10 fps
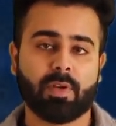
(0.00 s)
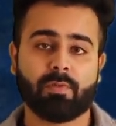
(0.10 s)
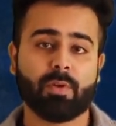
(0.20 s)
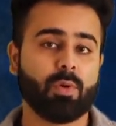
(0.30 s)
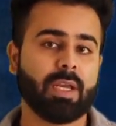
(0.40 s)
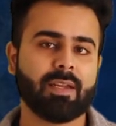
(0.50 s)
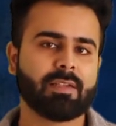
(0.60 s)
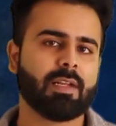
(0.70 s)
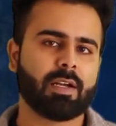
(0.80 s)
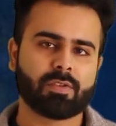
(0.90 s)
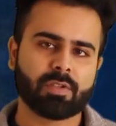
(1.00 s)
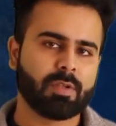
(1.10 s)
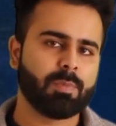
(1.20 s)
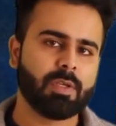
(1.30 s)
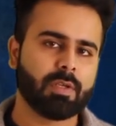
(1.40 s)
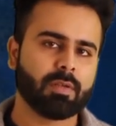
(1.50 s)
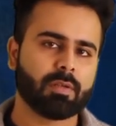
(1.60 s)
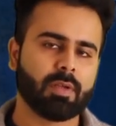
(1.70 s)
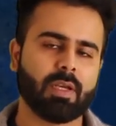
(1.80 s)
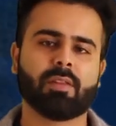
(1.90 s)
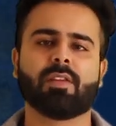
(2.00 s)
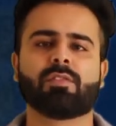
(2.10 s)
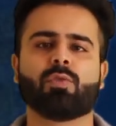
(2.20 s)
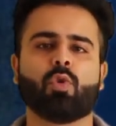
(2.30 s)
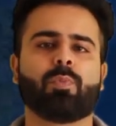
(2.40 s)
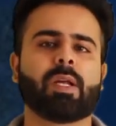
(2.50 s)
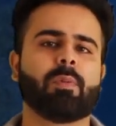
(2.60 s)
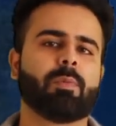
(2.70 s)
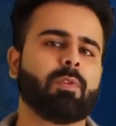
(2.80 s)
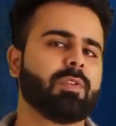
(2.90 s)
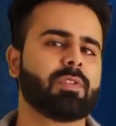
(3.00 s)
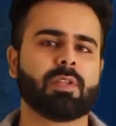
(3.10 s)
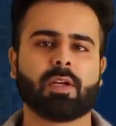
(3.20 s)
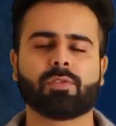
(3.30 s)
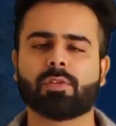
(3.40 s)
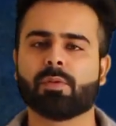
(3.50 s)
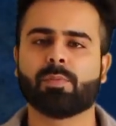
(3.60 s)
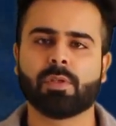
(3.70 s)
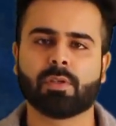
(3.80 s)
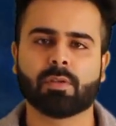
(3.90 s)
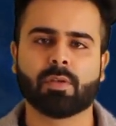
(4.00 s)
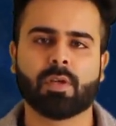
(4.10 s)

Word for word: We know n is larger than pk and there is no prime number which is larger than pk.